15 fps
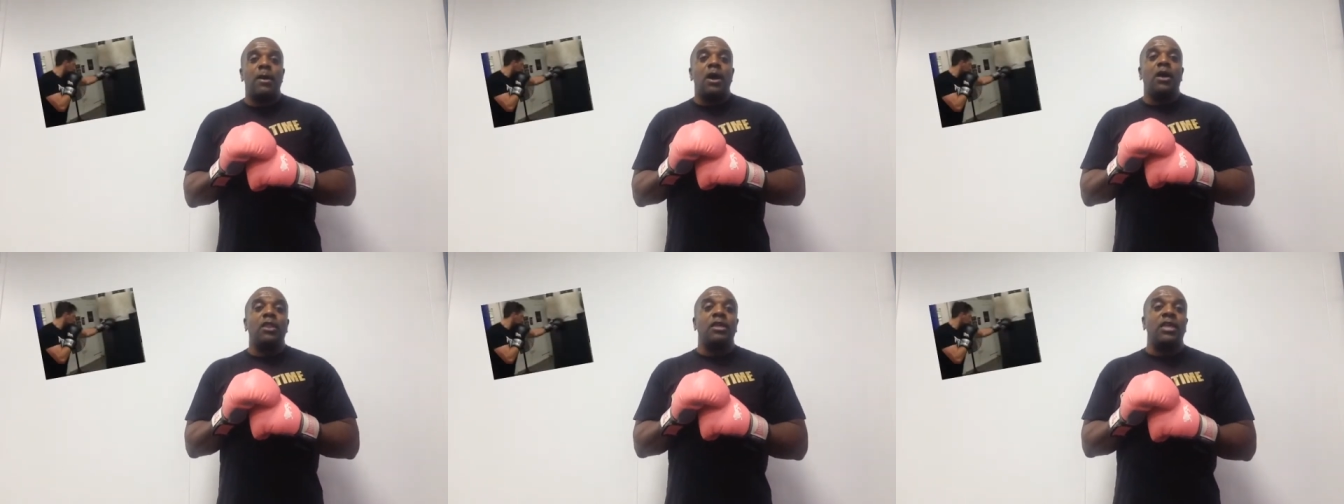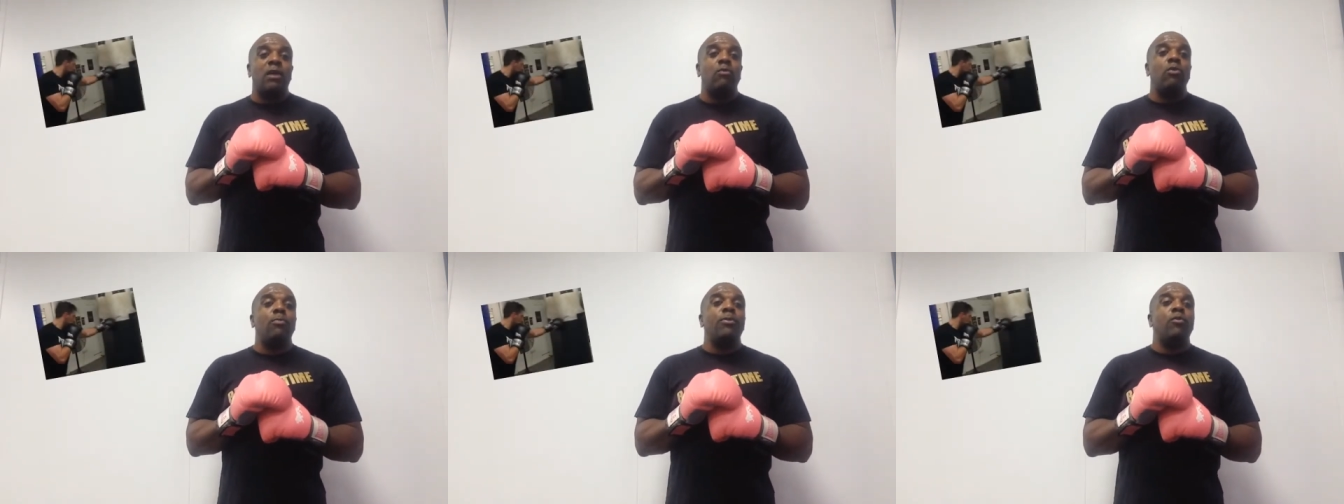and again
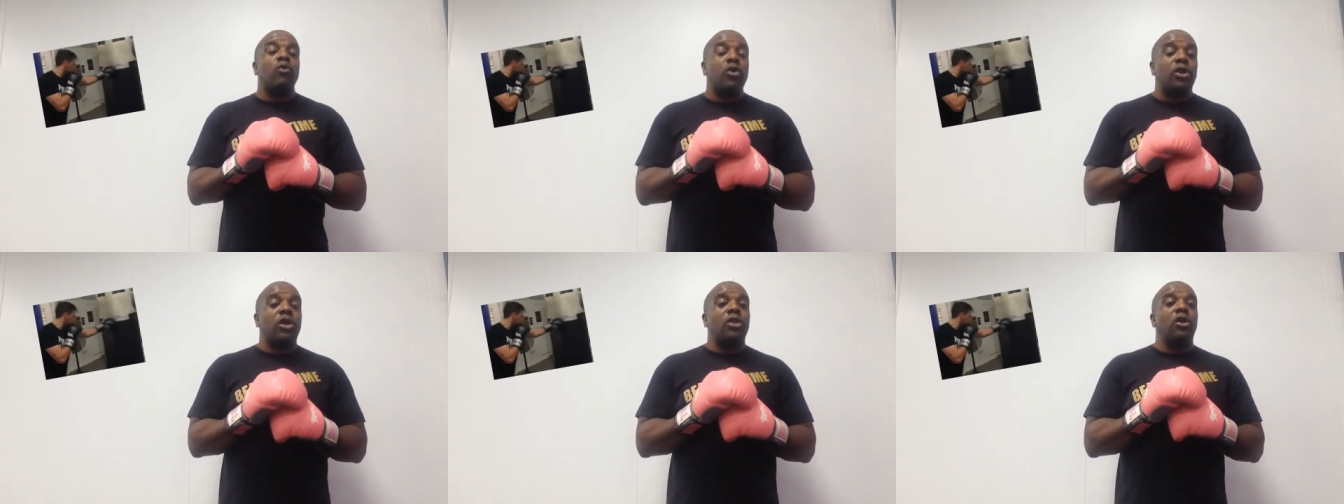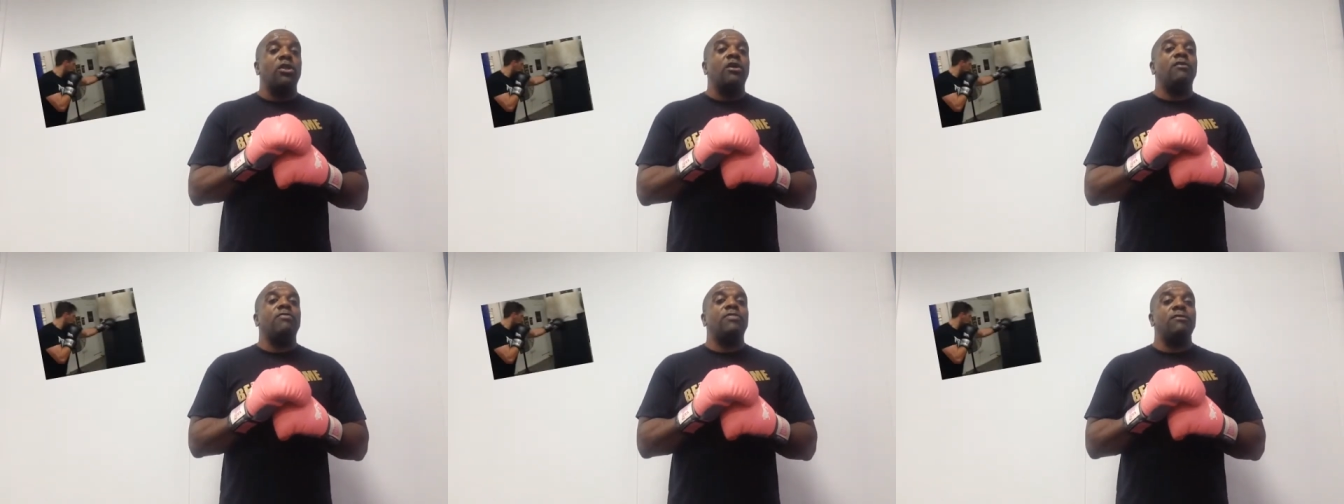we'll be working on
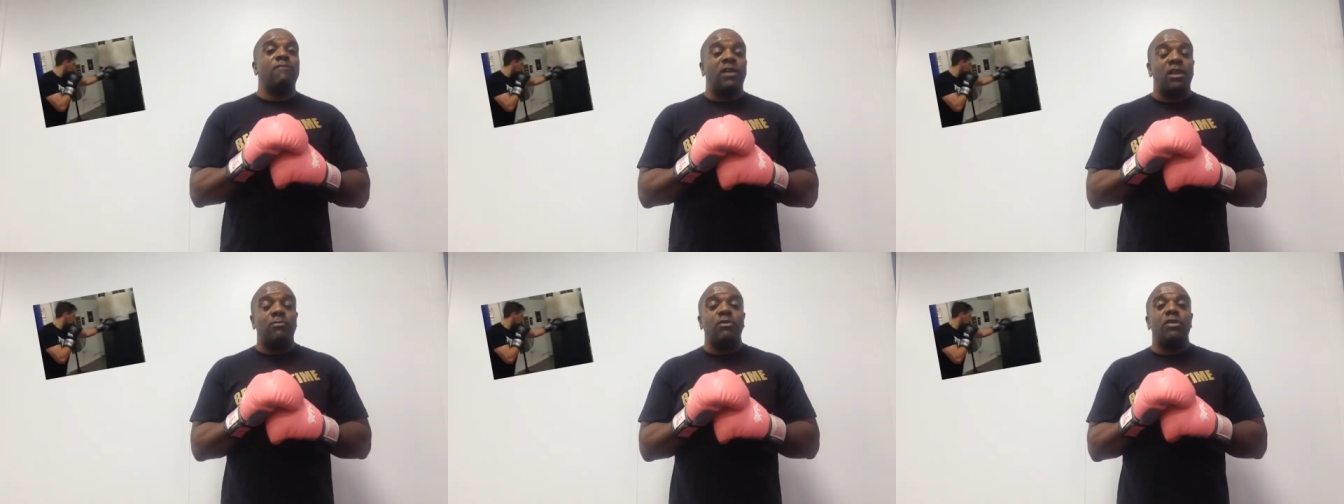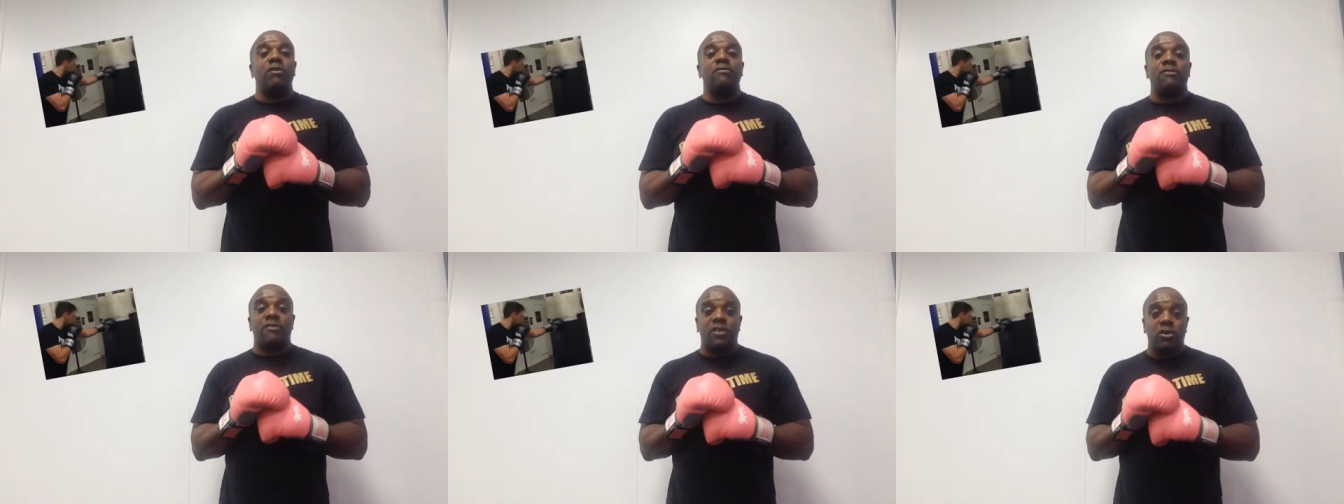development of
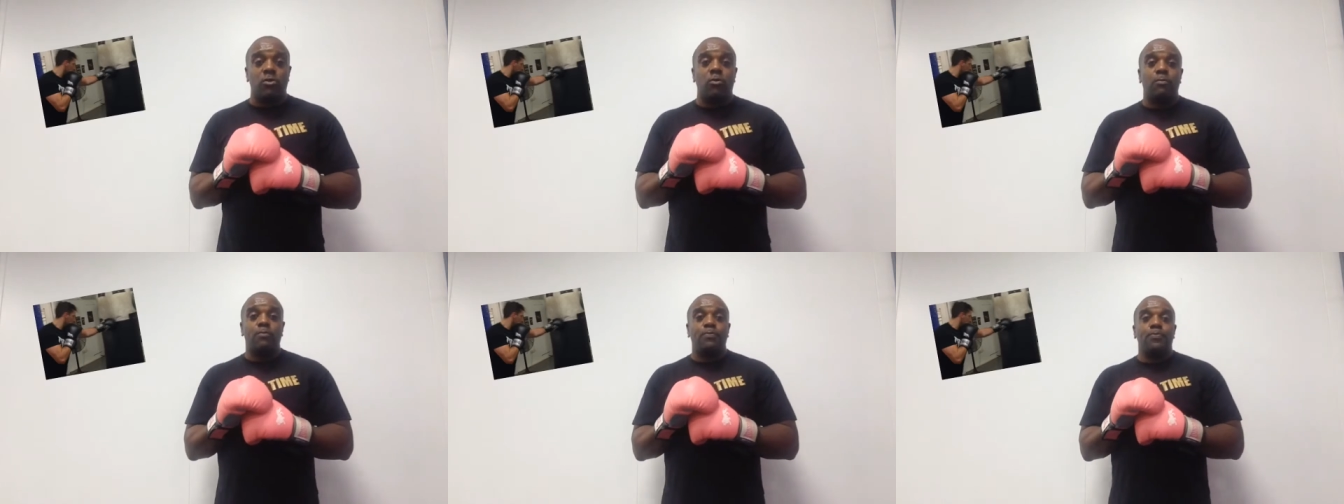skill